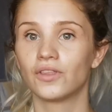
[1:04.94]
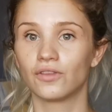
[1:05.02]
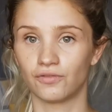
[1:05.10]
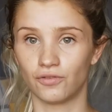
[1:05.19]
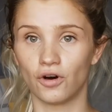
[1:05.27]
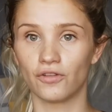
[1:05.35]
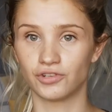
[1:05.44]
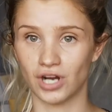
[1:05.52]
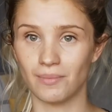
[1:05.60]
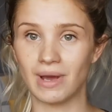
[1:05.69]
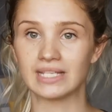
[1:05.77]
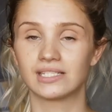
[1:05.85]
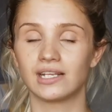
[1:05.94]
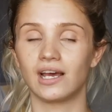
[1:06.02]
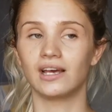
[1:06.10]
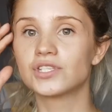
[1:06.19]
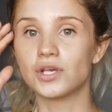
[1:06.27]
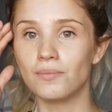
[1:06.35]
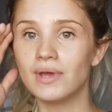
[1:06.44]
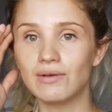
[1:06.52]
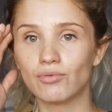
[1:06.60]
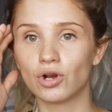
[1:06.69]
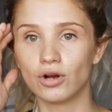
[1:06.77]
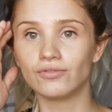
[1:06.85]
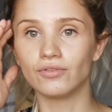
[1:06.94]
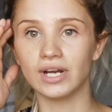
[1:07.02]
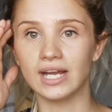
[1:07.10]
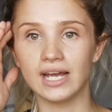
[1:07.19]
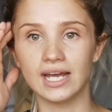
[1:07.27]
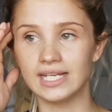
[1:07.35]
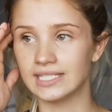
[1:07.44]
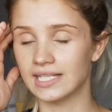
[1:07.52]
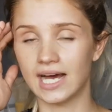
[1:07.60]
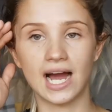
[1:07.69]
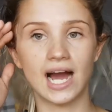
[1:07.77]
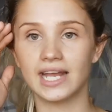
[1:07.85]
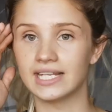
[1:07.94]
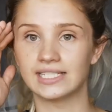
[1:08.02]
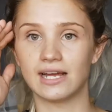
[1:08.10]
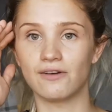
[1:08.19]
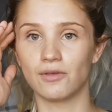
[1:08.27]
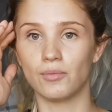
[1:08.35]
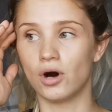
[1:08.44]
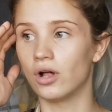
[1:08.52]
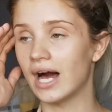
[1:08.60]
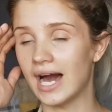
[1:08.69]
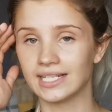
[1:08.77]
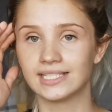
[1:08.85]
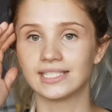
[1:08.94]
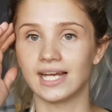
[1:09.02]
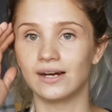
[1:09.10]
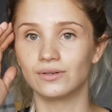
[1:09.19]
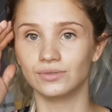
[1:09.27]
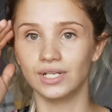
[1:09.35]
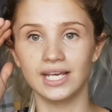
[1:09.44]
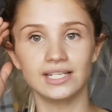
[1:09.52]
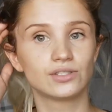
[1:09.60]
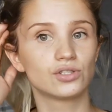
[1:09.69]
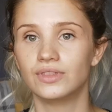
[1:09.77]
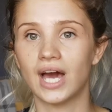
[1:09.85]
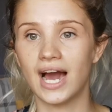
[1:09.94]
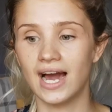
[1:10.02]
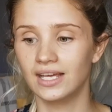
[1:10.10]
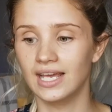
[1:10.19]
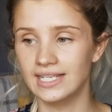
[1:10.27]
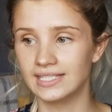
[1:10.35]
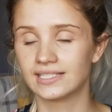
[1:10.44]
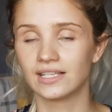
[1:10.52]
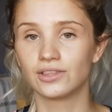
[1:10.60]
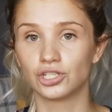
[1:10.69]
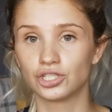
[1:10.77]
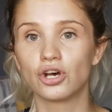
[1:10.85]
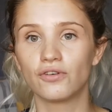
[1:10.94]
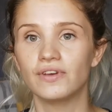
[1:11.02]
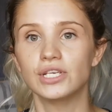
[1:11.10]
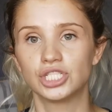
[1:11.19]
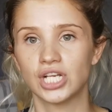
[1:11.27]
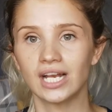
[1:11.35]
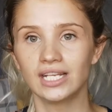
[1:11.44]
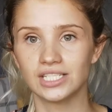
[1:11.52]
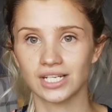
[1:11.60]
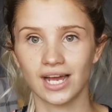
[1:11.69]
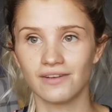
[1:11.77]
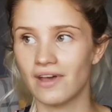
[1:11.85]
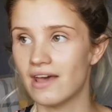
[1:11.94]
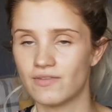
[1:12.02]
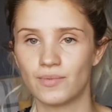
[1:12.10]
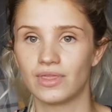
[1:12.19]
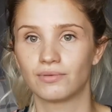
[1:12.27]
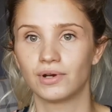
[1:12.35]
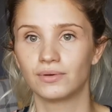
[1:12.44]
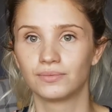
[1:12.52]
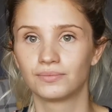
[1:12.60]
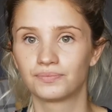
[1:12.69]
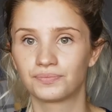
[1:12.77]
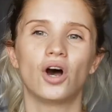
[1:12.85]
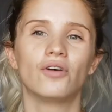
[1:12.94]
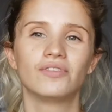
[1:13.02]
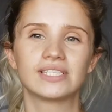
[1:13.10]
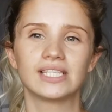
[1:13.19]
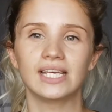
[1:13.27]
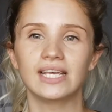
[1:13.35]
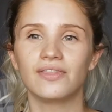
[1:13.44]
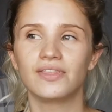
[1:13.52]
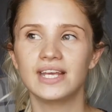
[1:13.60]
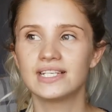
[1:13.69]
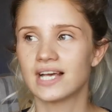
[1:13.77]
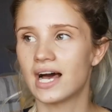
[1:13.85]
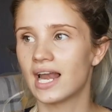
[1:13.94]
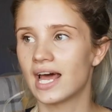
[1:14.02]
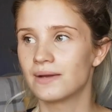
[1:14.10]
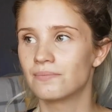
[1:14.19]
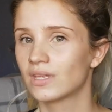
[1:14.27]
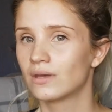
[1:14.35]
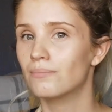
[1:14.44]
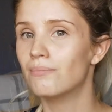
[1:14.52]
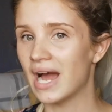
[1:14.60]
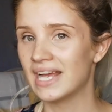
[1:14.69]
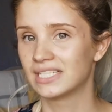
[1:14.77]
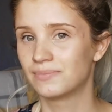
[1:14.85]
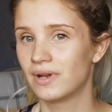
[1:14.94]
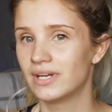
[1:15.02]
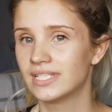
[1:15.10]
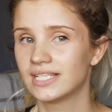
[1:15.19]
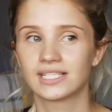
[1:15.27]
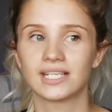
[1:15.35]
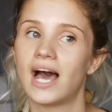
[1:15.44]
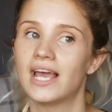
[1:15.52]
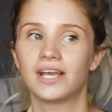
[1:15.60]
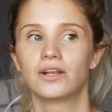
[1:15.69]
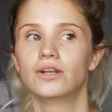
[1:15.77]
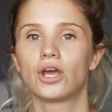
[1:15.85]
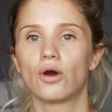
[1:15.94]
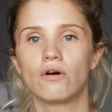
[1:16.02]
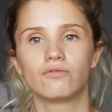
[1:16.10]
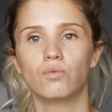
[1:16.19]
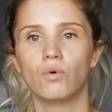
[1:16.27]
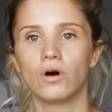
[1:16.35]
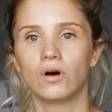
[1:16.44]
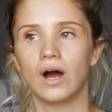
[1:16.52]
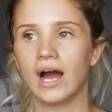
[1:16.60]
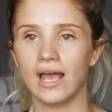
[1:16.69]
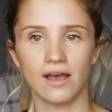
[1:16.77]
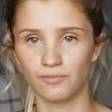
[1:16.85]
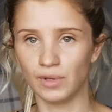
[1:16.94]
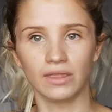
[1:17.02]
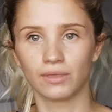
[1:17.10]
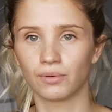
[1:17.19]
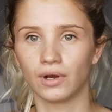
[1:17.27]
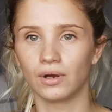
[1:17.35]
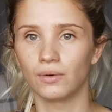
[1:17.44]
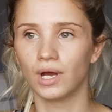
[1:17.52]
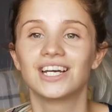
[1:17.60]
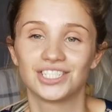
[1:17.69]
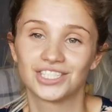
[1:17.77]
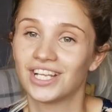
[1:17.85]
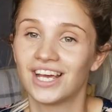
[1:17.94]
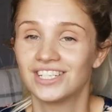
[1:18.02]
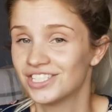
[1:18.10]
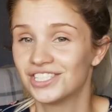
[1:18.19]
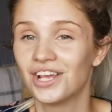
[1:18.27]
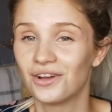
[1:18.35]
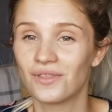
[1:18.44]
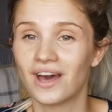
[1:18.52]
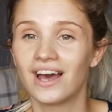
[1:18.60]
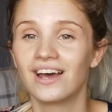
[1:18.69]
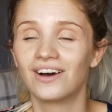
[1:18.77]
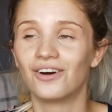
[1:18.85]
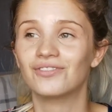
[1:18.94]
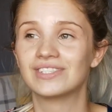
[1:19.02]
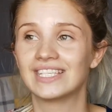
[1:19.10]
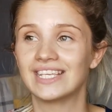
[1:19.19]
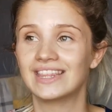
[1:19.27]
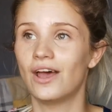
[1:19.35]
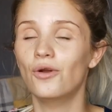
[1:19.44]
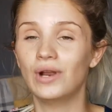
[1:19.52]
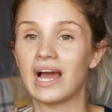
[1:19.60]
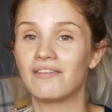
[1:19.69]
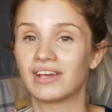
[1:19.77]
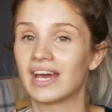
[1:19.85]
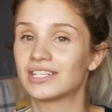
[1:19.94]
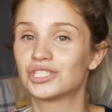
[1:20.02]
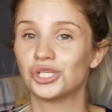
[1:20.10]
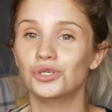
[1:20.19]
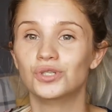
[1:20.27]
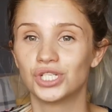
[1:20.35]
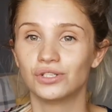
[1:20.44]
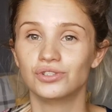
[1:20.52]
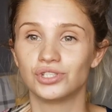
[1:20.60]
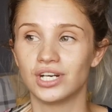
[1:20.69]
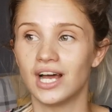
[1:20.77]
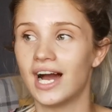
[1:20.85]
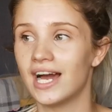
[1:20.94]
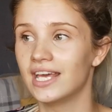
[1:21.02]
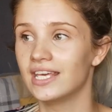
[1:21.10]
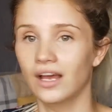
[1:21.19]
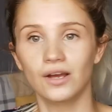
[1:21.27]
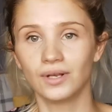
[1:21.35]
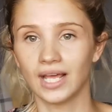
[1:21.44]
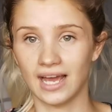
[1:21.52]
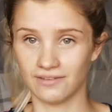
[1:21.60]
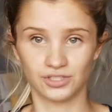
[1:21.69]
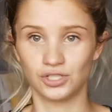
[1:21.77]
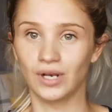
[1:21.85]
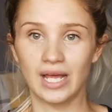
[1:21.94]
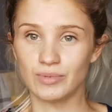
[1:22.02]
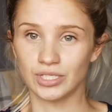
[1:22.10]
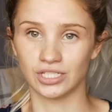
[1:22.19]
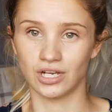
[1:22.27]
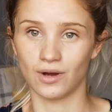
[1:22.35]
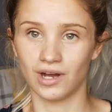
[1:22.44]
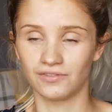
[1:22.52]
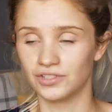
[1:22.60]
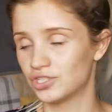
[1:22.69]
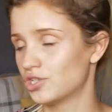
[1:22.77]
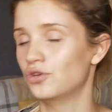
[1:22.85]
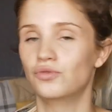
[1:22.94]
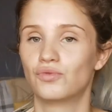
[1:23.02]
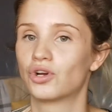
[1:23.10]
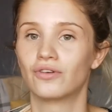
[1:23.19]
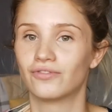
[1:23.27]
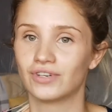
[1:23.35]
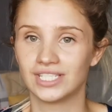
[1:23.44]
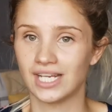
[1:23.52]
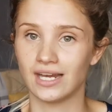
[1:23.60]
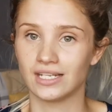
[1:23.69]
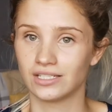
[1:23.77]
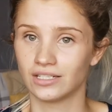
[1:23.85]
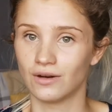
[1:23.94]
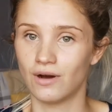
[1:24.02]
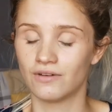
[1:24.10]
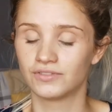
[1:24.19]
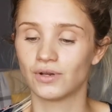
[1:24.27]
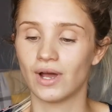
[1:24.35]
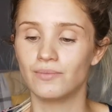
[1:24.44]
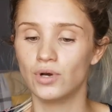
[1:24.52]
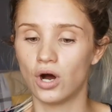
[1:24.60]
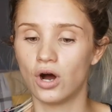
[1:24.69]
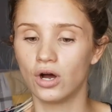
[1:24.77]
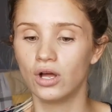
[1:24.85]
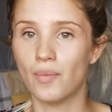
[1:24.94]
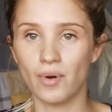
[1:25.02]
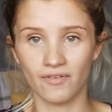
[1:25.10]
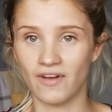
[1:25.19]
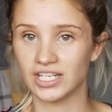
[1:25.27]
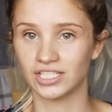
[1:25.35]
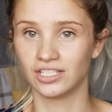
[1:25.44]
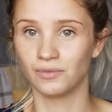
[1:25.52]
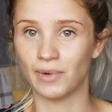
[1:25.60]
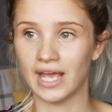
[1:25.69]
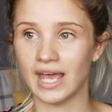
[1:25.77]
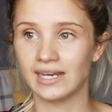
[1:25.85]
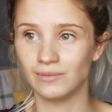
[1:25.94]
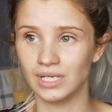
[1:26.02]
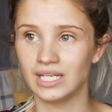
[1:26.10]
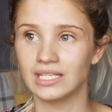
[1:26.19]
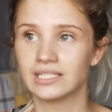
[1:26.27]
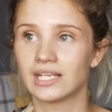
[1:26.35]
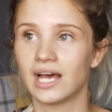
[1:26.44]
the fourth trimester, to me recovery is the hardest out of them all, hands down. That is the toughest challenge I've ever been through. Obviously these are like my experiences because I can only go off what I have been through. I just know that obviously only having had two children, I only have two labours to go off and two recovery stages to go off, so I'm not a professional by any means.